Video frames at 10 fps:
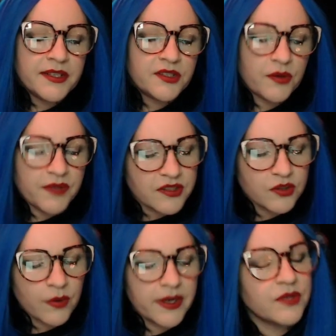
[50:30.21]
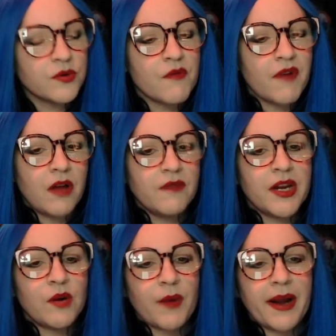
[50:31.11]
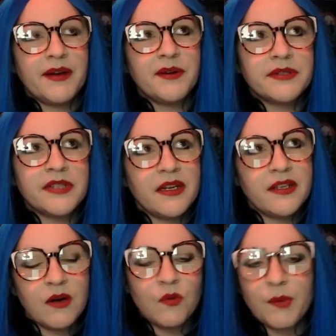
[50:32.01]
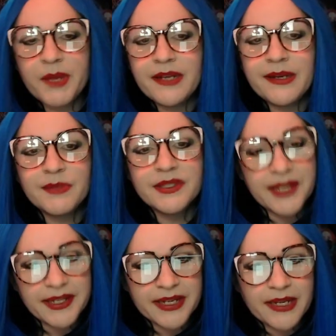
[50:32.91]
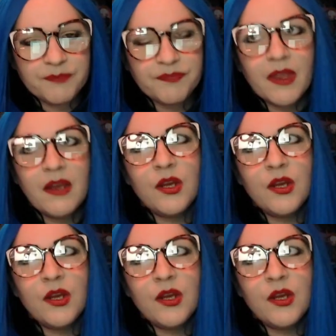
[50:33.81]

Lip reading: So this story is revolving around a young woman named Lily